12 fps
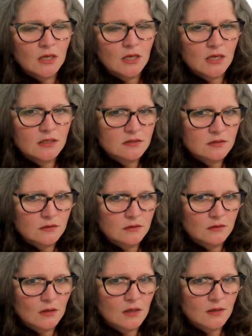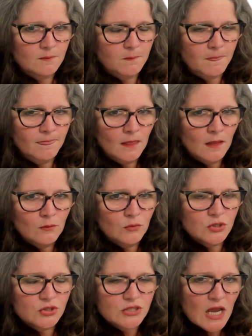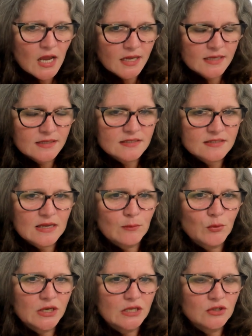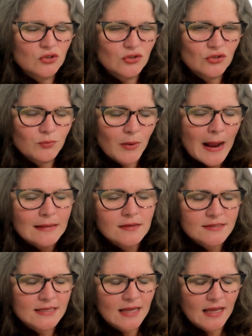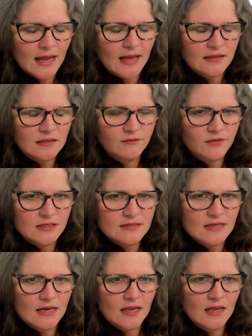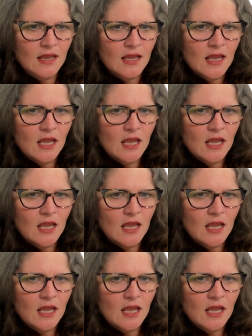Is when you're talking to someone and you're practicing that active listening,